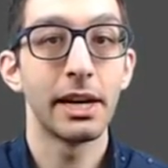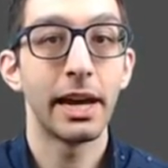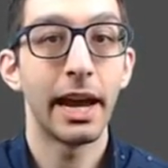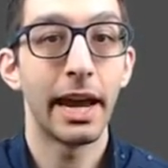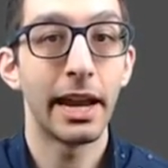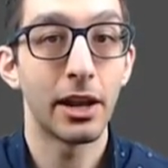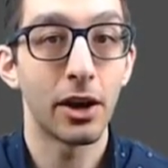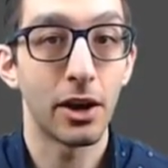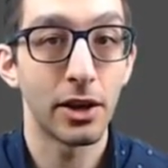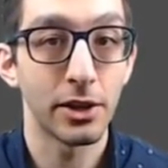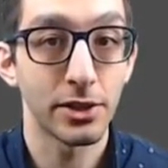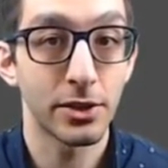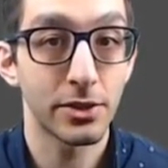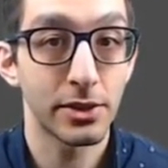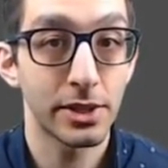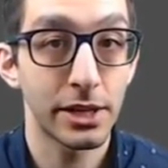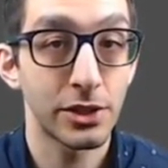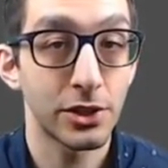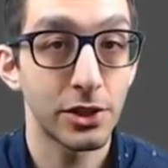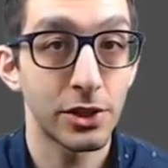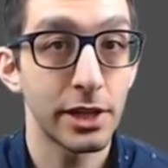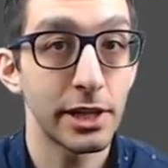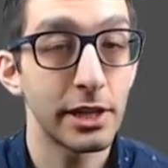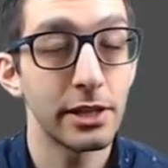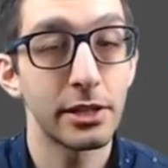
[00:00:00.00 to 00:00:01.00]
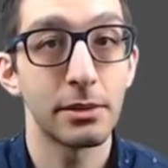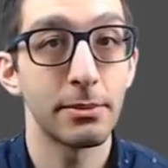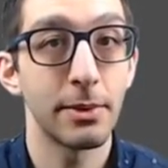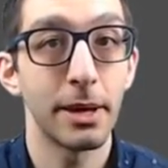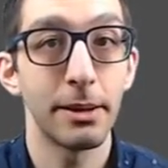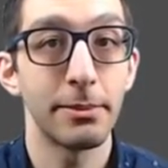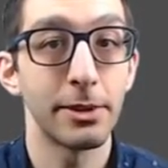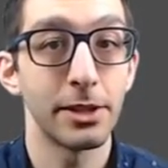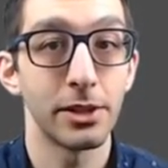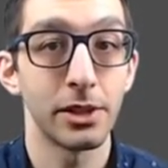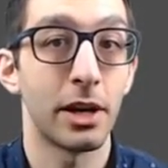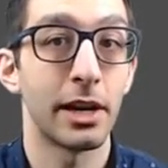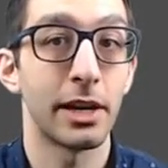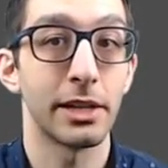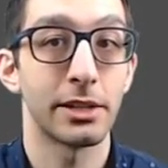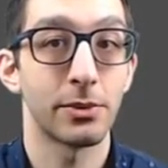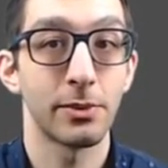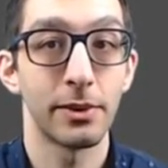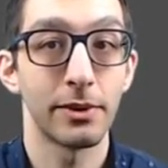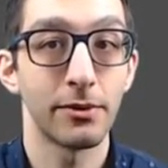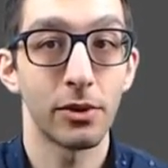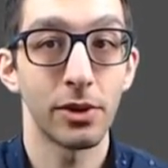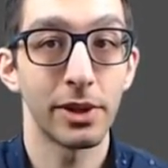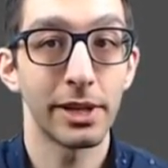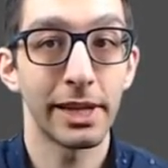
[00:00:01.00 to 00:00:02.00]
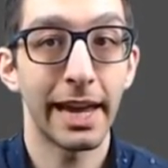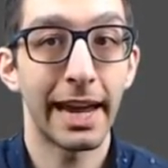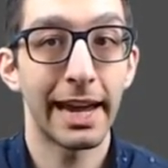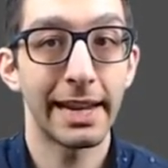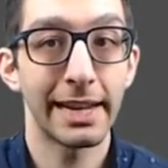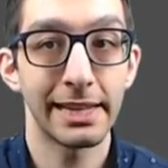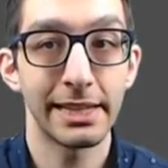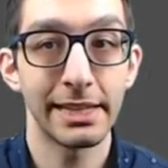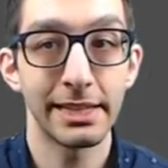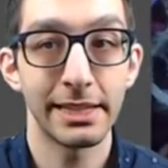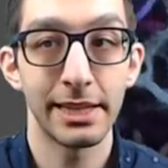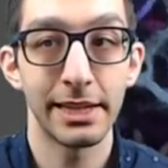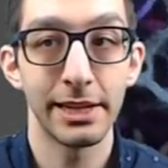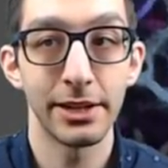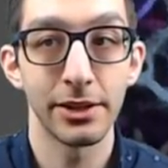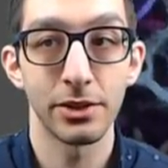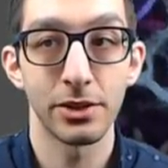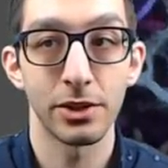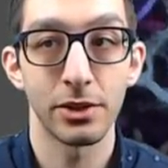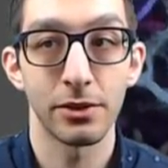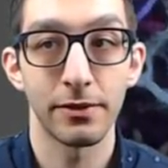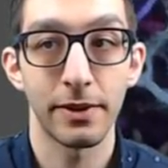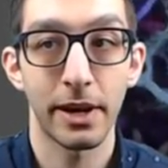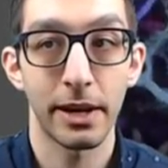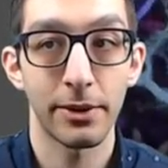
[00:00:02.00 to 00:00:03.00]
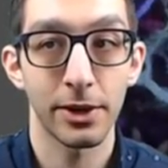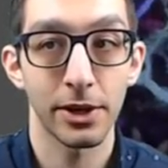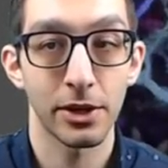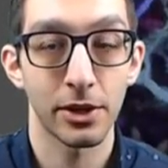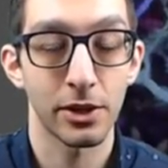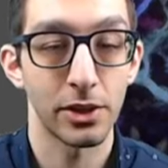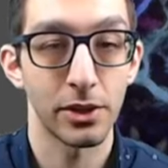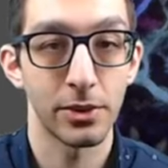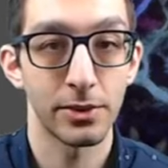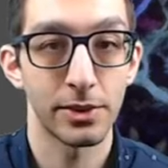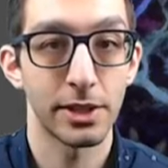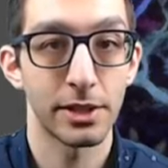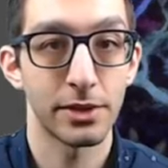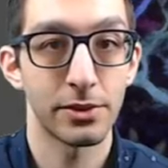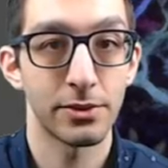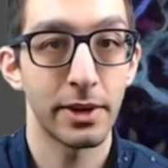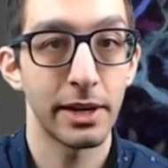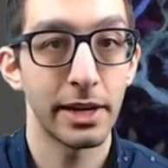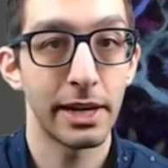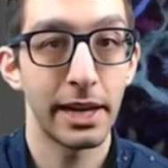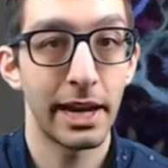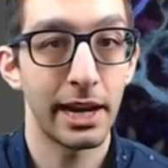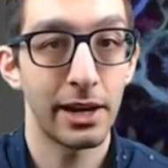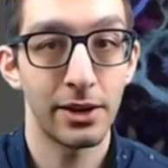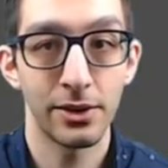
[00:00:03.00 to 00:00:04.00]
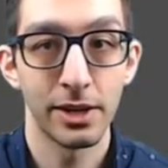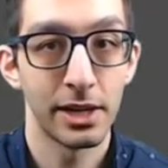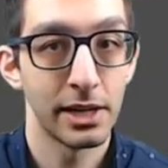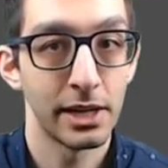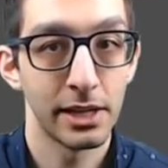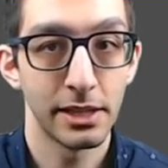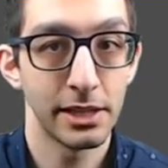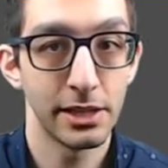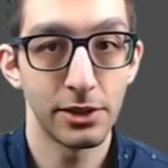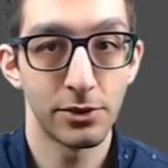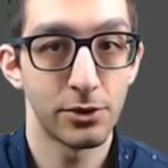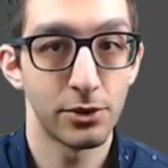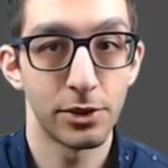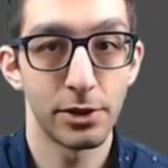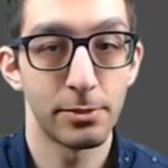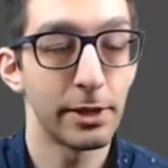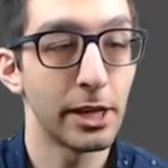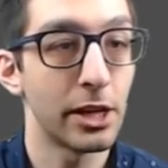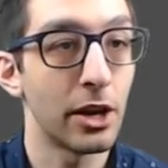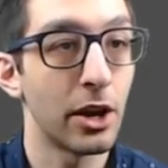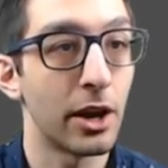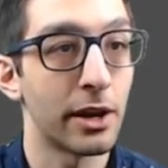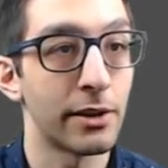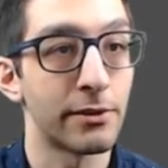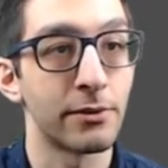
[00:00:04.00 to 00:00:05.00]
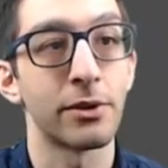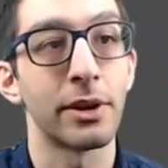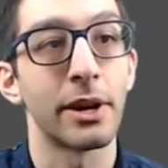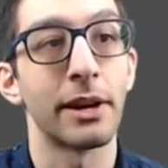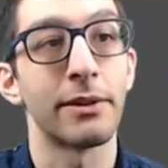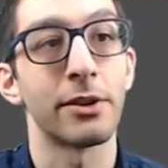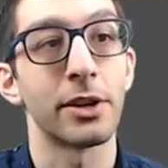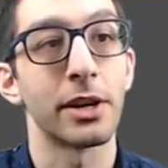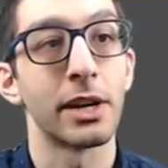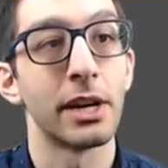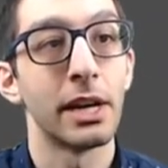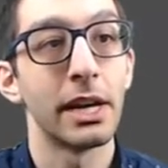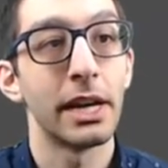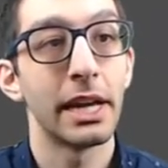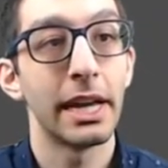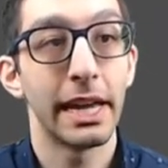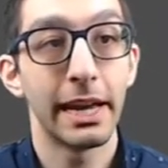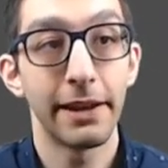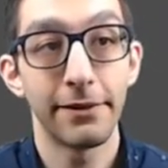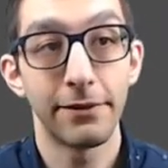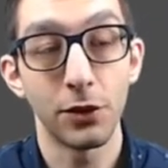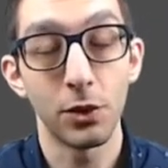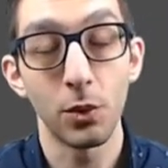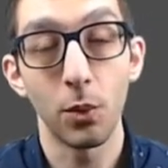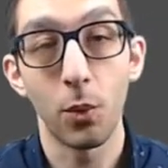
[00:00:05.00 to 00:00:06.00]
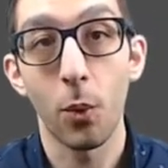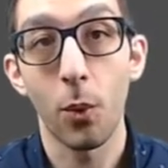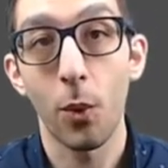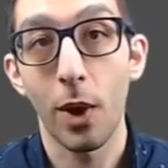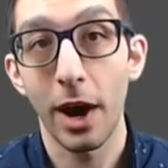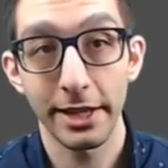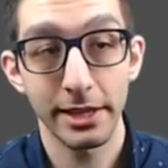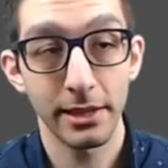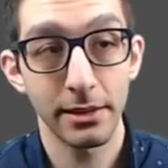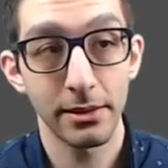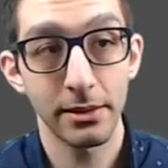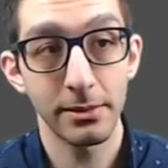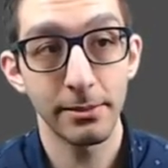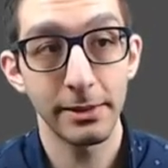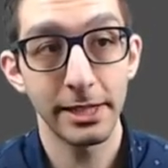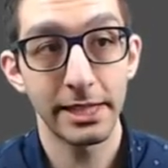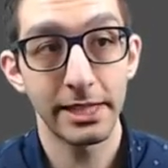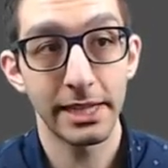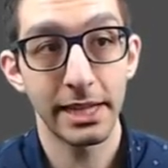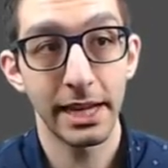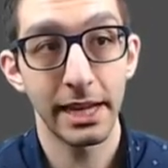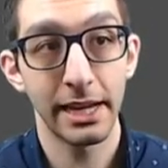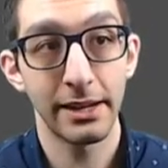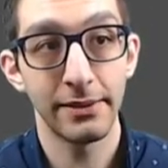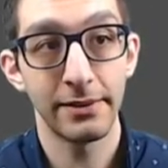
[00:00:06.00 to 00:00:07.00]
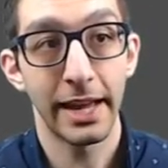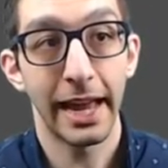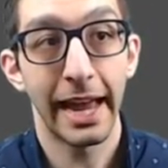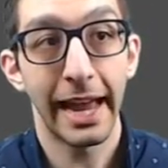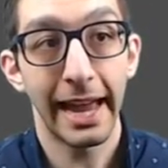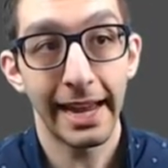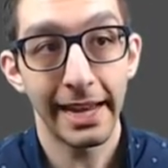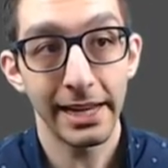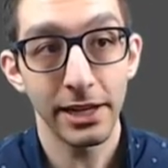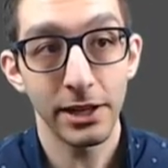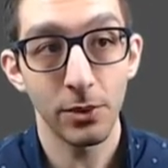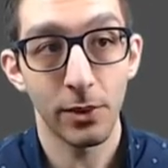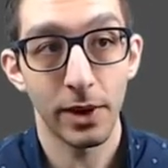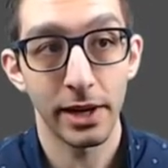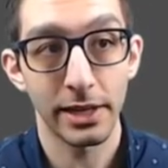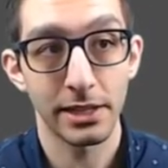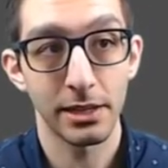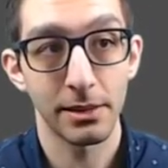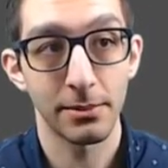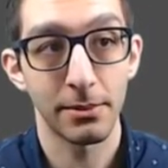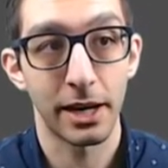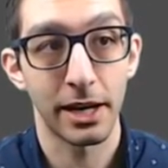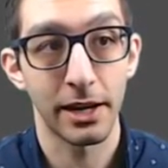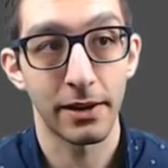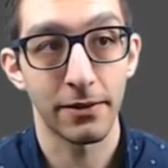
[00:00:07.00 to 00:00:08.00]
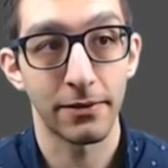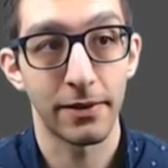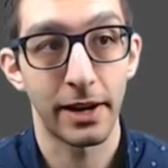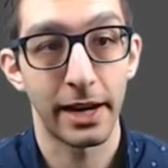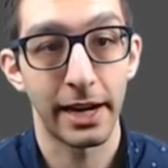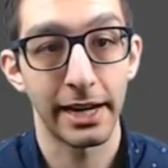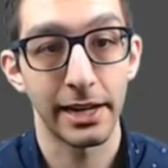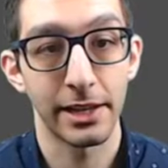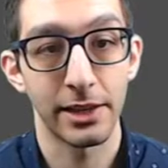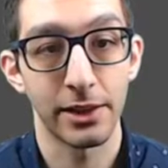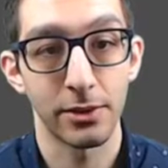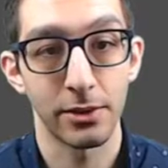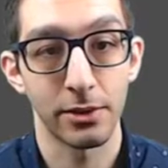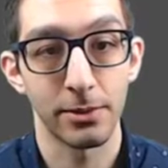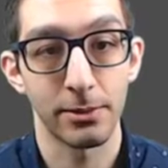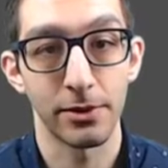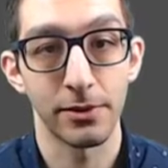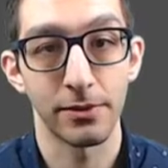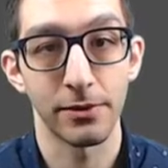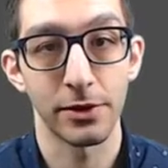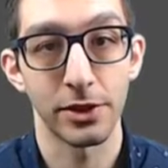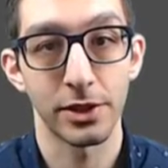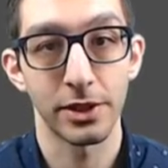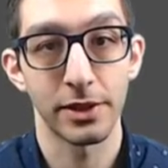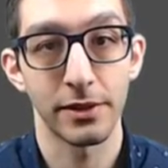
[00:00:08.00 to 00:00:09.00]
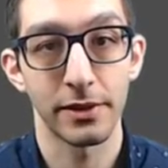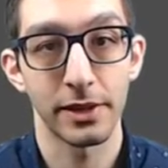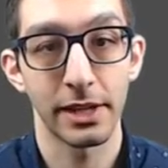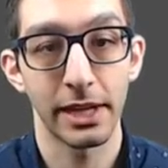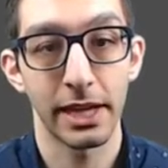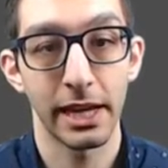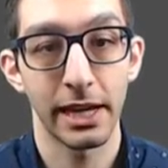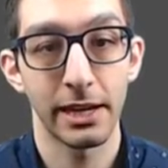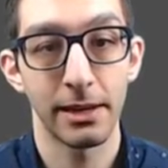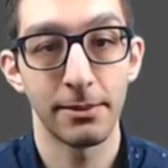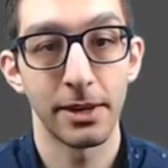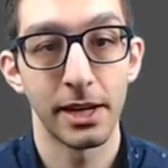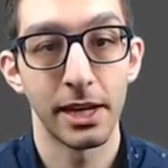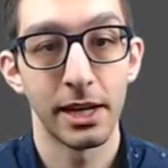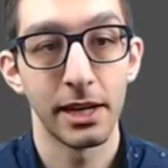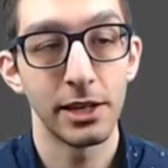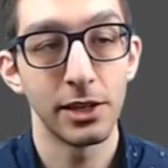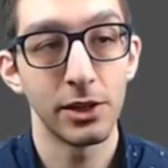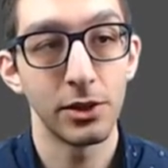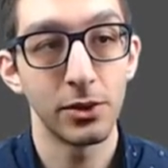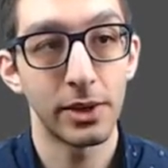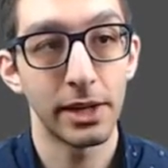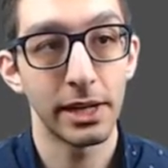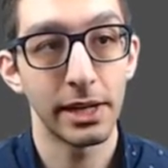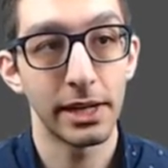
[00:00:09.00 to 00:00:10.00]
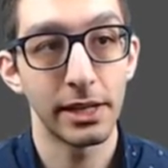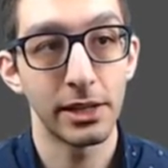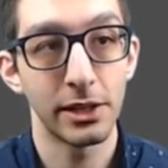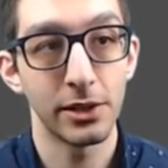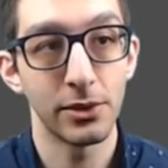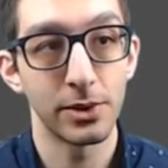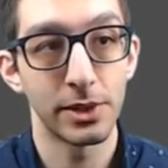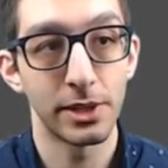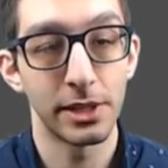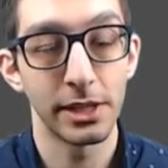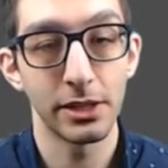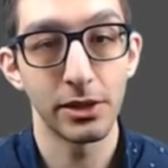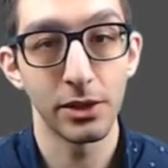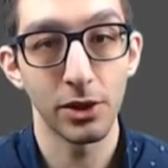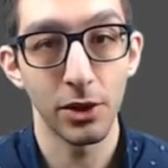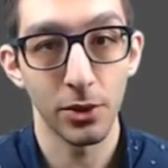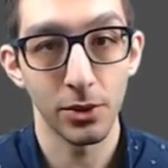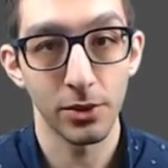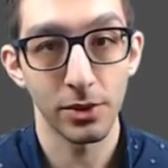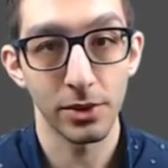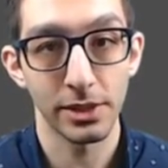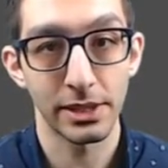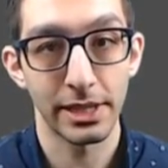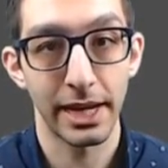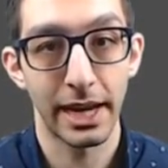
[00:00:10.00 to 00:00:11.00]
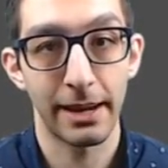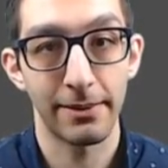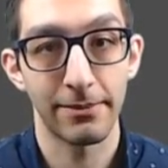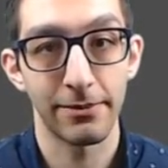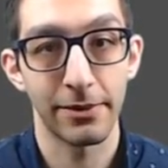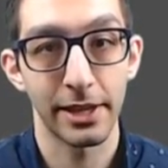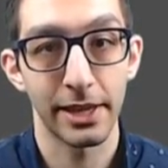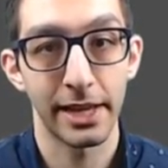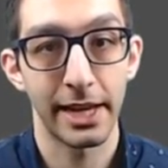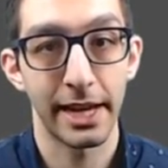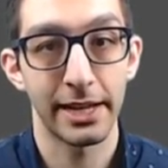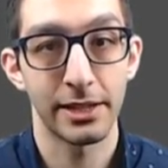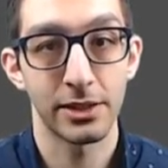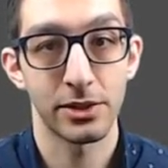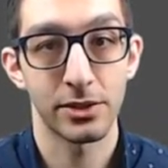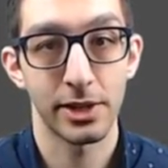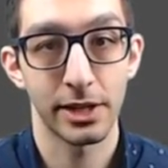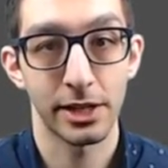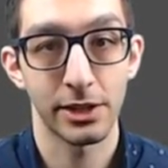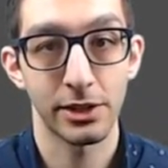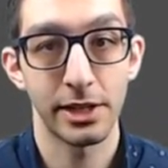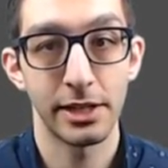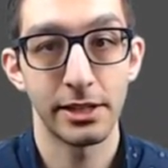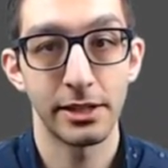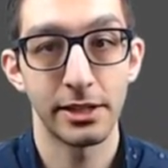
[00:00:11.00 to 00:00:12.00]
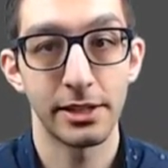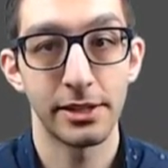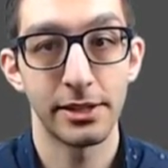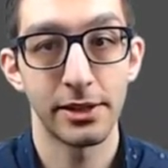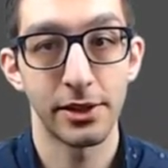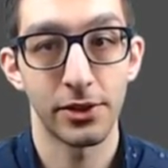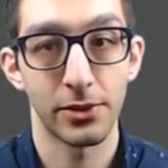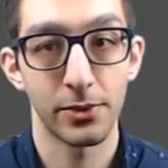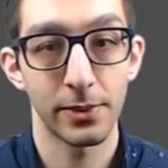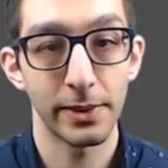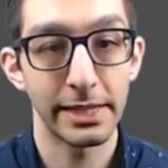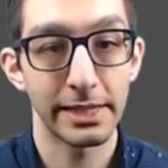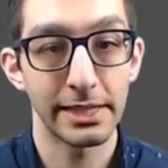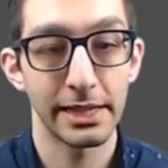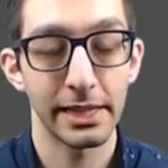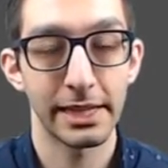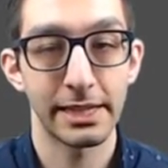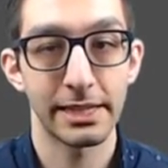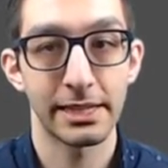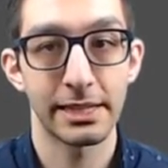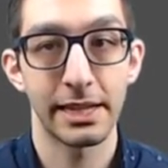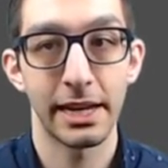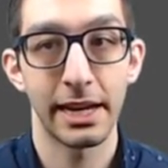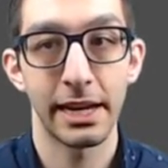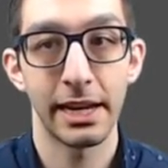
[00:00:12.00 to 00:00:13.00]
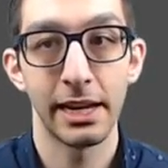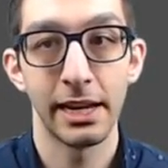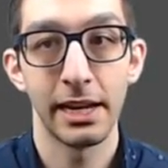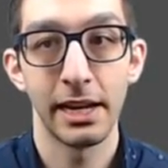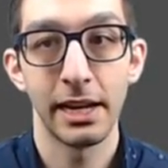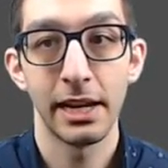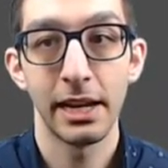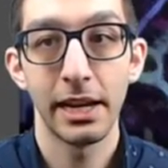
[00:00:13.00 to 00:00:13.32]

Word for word: And it also says changes may be lost. We've only added these here, so if I were to close this right now, these would just be gone forever. If you want them to be saved and you want to modify the remote version of the game, you can use the local tab for that. So I can change these to threes, let's say.